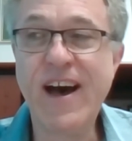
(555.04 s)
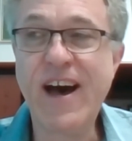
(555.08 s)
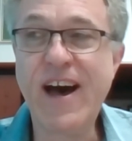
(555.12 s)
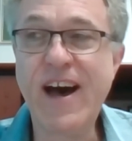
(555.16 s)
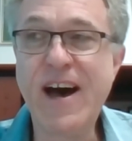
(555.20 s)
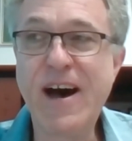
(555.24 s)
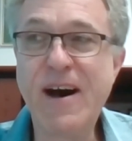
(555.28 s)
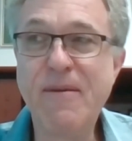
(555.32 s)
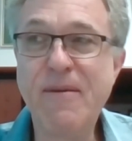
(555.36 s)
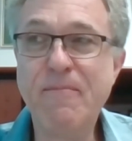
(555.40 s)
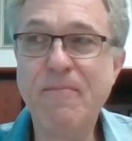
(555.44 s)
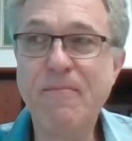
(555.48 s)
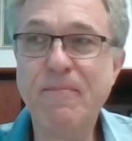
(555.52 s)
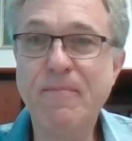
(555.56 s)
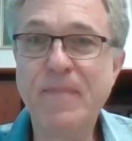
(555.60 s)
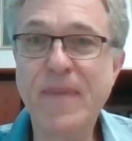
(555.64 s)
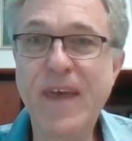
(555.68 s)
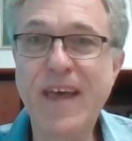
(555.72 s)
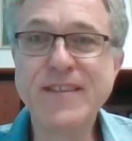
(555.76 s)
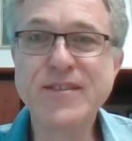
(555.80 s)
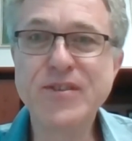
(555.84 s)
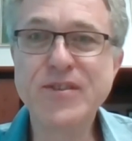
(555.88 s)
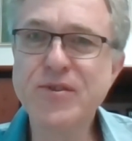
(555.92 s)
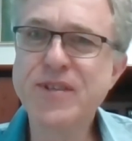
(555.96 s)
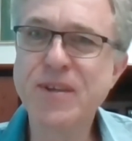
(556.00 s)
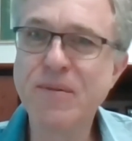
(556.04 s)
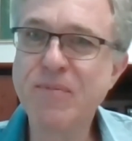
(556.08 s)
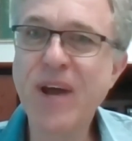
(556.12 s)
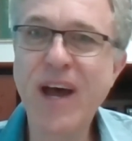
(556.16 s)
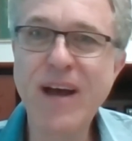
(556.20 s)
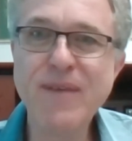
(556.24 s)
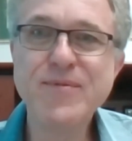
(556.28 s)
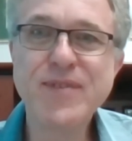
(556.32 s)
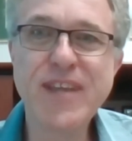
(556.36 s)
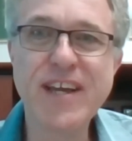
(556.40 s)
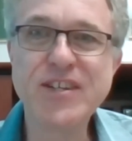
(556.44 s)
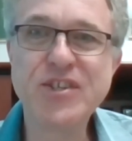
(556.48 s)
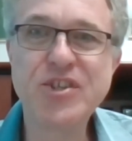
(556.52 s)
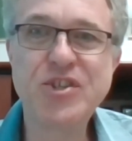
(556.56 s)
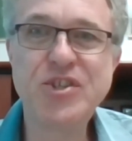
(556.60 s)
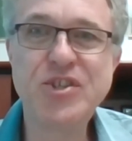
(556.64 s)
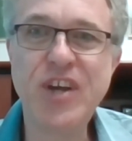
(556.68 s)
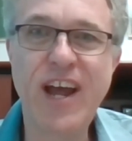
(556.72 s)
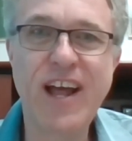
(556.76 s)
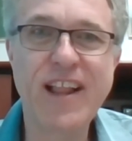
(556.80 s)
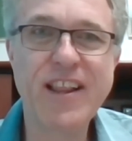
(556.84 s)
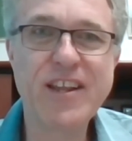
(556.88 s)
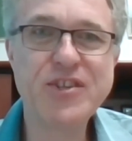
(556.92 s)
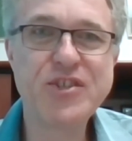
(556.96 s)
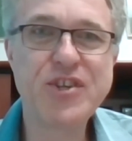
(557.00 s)
And so sometimes that's
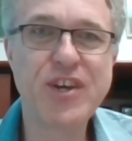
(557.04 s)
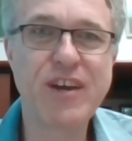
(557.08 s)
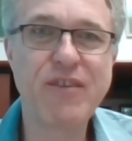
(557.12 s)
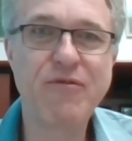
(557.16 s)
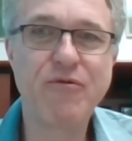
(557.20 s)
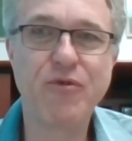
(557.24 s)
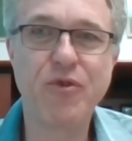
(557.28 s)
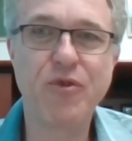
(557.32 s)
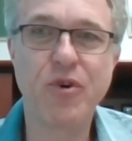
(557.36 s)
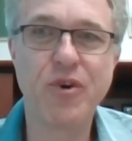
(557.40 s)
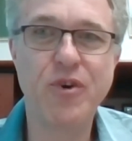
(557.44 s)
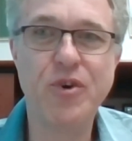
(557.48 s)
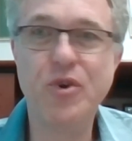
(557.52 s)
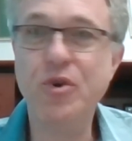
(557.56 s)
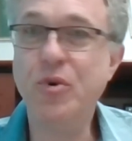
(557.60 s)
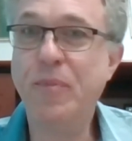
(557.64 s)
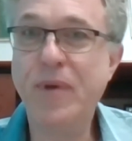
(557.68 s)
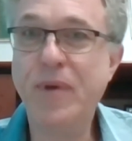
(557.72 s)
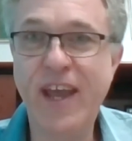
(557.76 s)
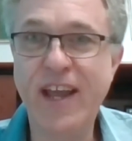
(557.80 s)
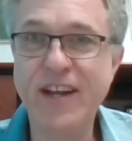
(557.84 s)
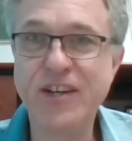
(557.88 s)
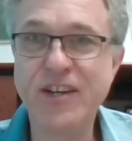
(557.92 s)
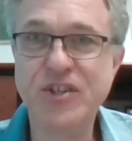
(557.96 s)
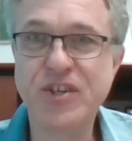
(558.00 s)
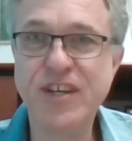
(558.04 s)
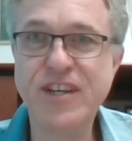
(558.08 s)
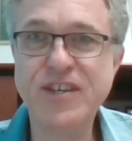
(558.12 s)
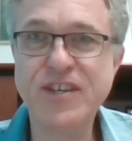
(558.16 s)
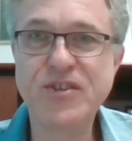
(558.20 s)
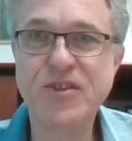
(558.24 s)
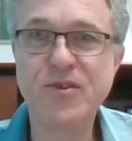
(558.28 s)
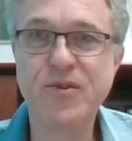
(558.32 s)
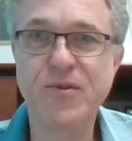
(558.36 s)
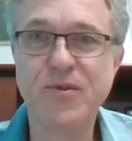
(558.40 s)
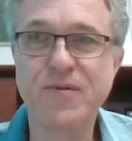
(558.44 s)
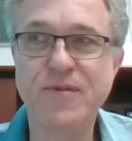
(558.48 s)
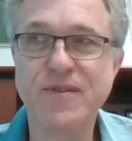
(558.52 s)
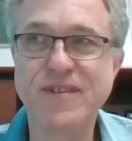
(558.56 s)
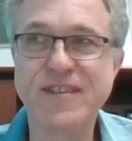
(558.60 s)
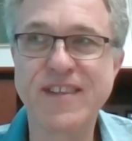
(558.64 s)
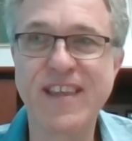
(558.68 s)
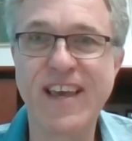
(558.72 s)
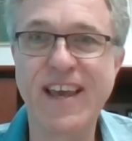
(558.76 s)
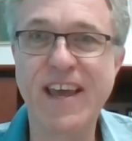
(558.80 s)
challenging for new PhD students.